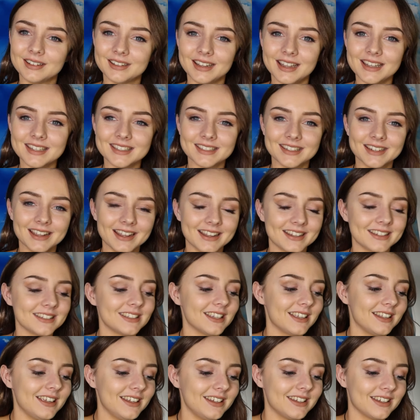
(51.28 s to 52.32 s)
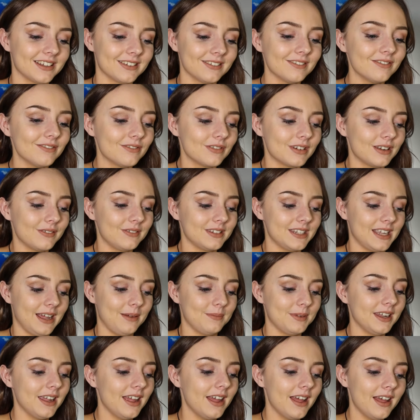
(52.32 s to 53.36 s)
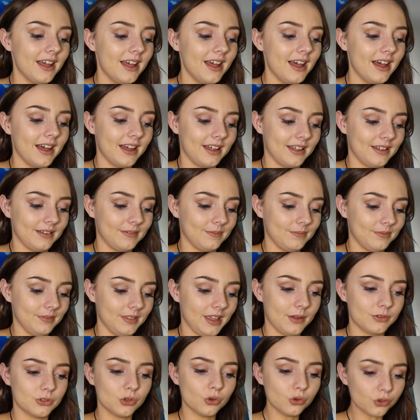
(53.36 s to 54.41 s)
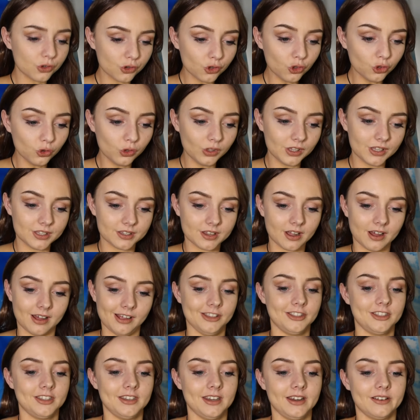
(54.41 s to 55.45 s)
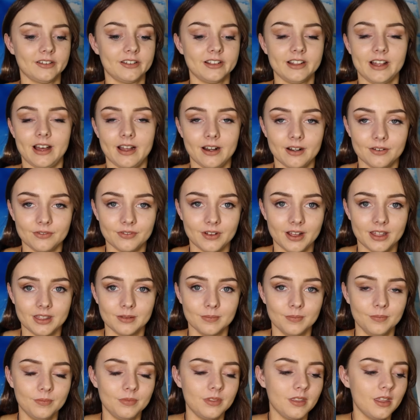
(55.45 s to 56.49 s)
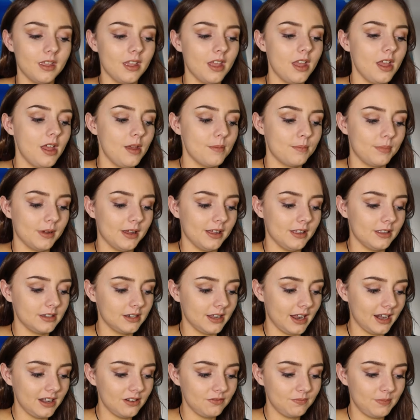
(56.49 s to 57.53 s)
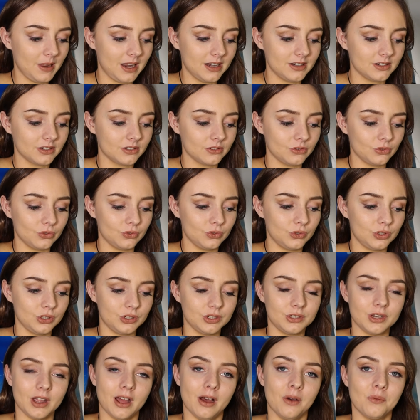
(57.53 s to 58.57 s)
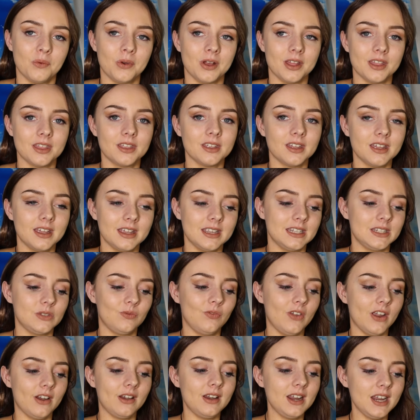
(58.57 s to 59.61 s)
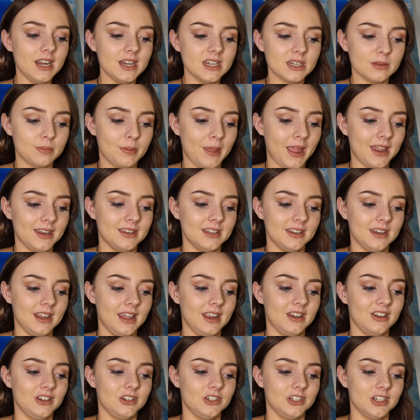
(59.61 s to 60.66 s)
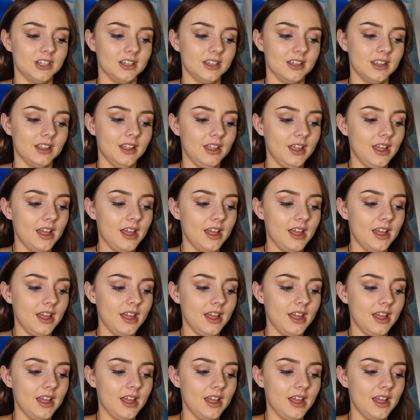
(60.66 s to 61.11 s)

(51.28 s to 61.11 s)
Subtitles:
That's nice, I like it. Whatever's happening. I'll talk you through these cards and I'll clarify them. But Nine of Pentacles, to start with, is very independent energy.